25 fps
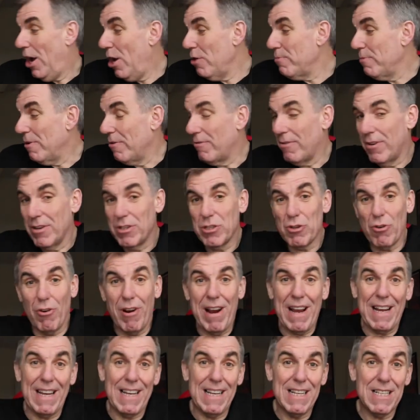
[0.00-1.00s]
I hope everyone's all
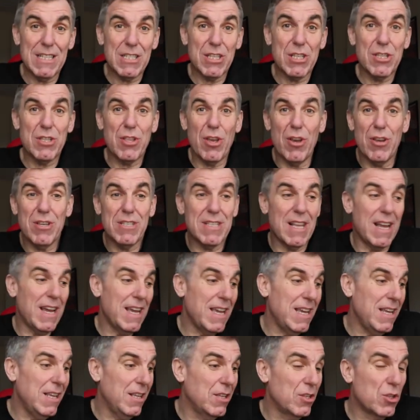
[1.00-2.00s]
right. It's
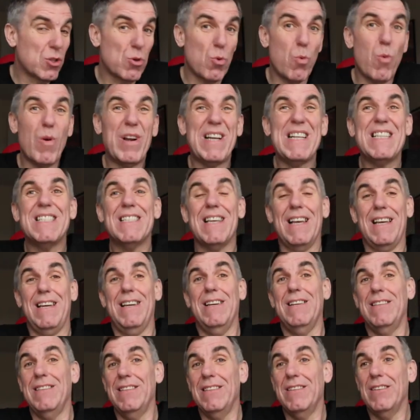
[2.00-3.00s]
Thursday,
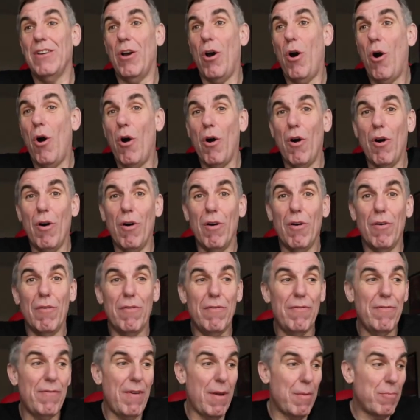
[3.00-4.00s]
22nd of
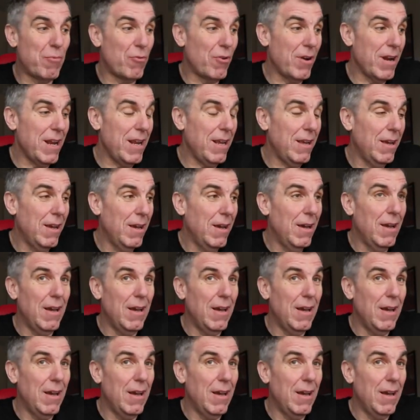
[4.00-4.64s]
February.